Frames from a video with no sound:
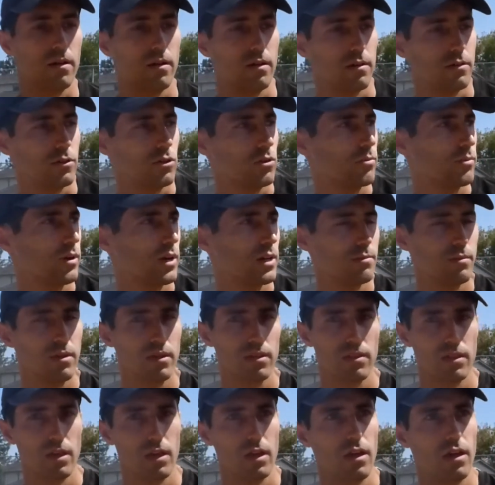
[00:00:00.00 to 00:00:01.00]
you might be
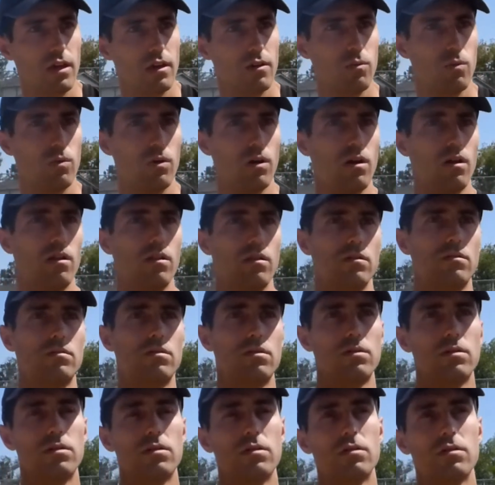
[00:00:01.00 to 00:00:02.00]
thinking, well,
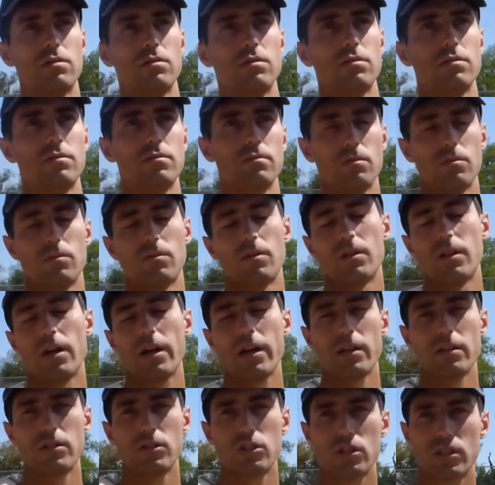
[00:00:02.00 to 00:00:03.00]

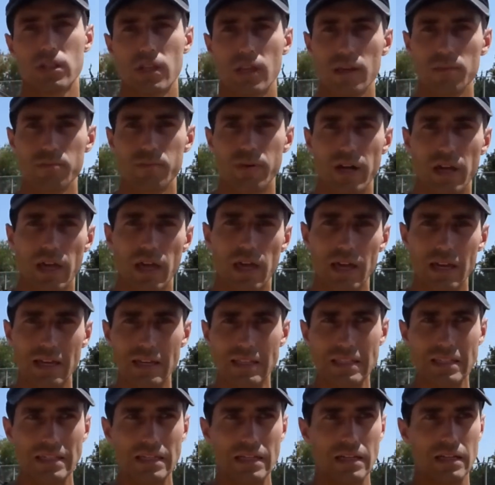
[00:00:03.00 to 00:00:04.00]
I can just get my
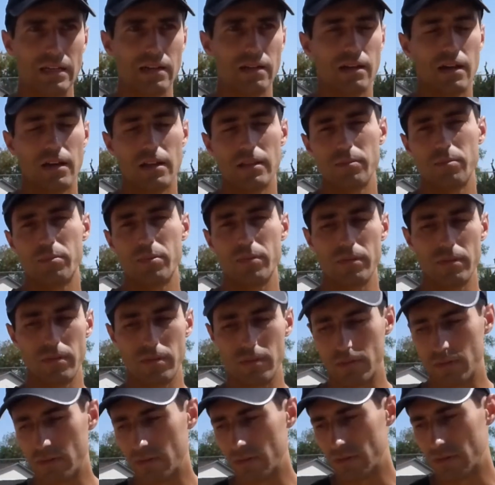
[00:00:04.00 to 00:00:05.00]
kid and
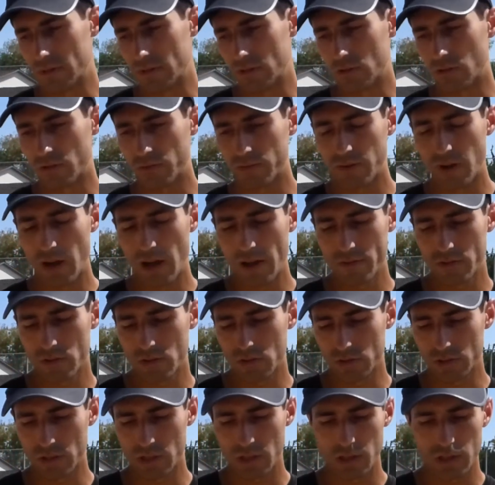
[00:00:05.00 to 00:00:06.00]

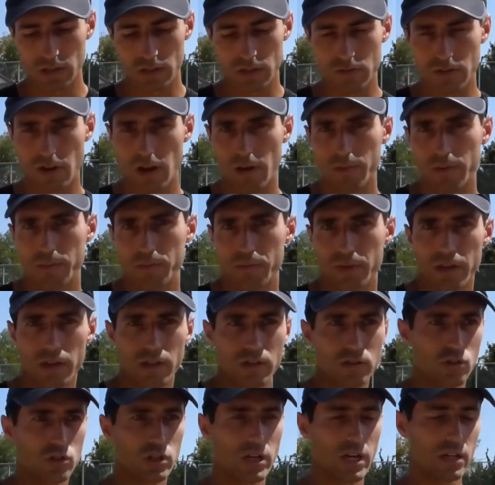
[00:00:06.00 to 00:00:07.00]
5-year-old kid, grab a
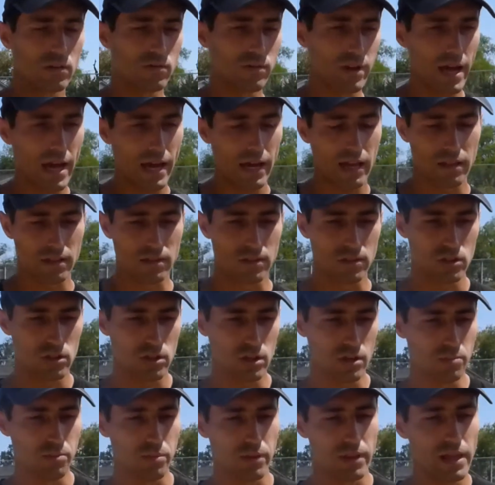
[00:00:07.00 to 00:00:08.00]
big giant racket and
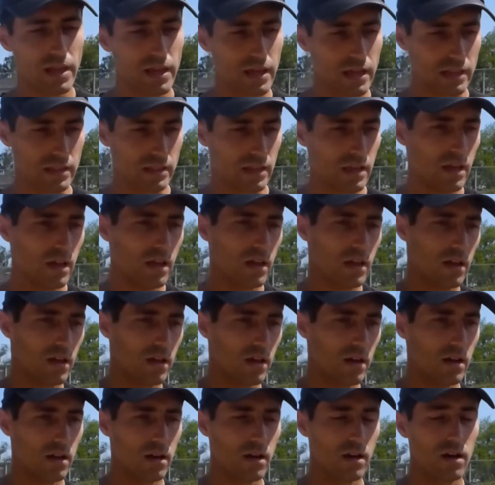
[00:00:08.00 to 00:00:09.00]
start playing it.
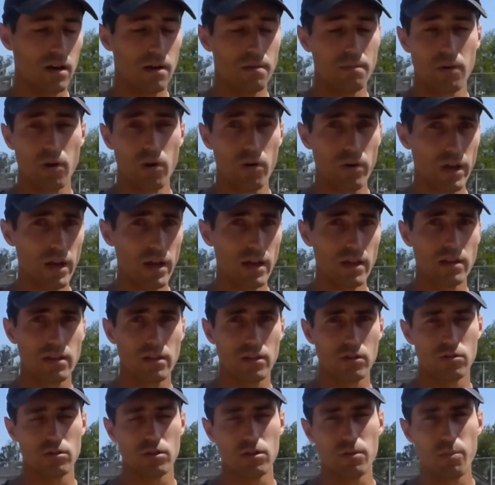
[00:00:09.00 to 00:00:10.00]
Okay,
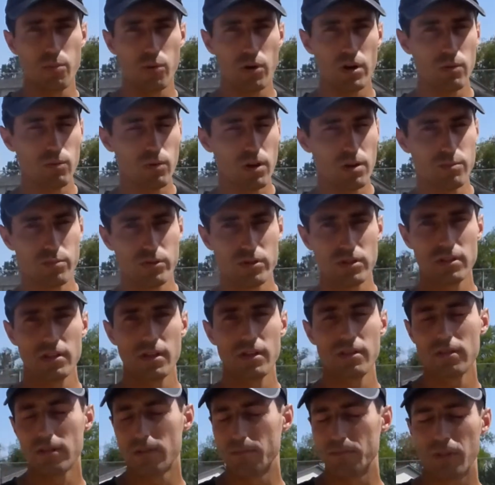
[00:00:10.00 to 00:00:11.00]
you're the
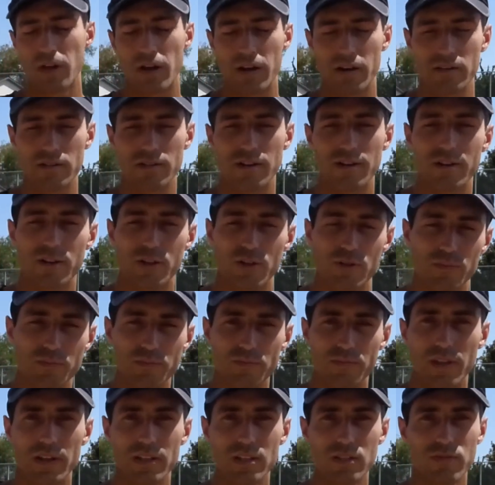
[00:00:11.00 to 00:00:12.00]
0.1%. I'm not gonna argue.
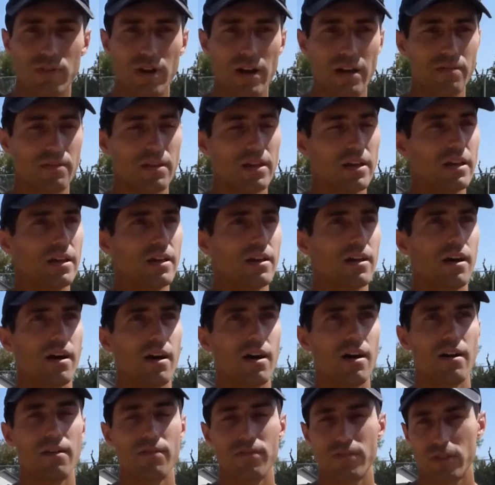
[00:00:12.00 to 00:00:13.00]
That's fine.
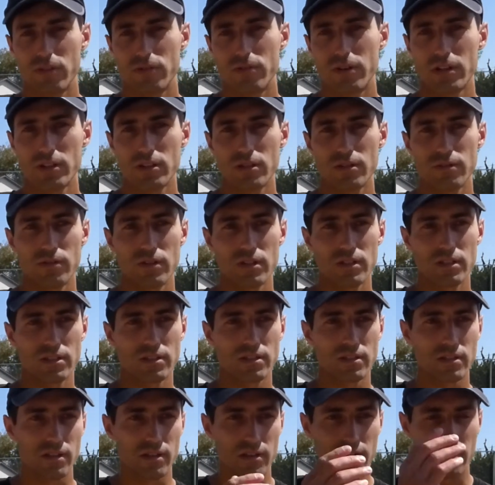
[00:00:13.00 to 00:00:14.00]
For the rest of us,